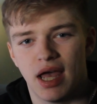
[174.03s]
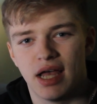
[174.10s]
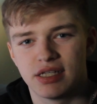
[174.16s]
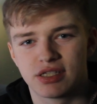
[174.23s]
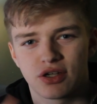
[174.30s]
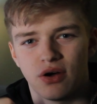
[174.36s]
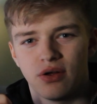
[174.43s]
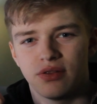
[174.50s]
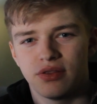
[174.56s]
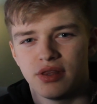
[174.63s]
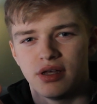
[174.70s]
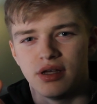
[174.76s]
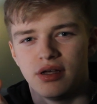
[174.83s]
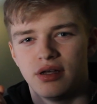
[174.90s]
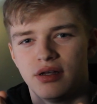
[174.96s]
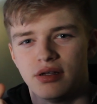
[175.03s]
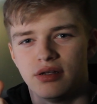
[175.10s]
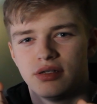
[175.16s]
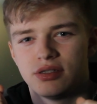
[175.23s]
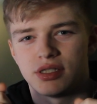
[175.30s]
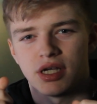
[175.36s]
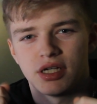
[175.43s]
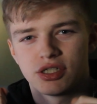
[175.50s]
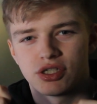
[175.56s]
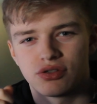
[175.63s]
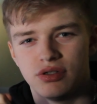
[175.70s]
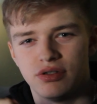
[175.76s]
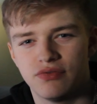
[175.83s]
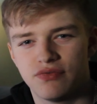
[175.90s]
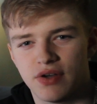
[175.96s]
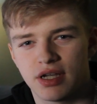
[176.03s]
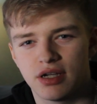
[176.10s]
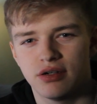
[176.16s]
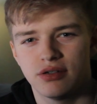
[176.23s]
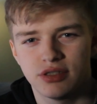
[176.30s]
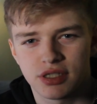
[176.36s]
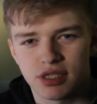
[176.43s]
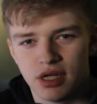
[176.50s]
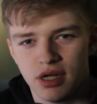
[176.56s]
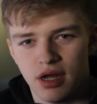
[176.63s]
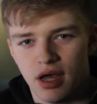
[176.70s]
It's got the touchscreen fingers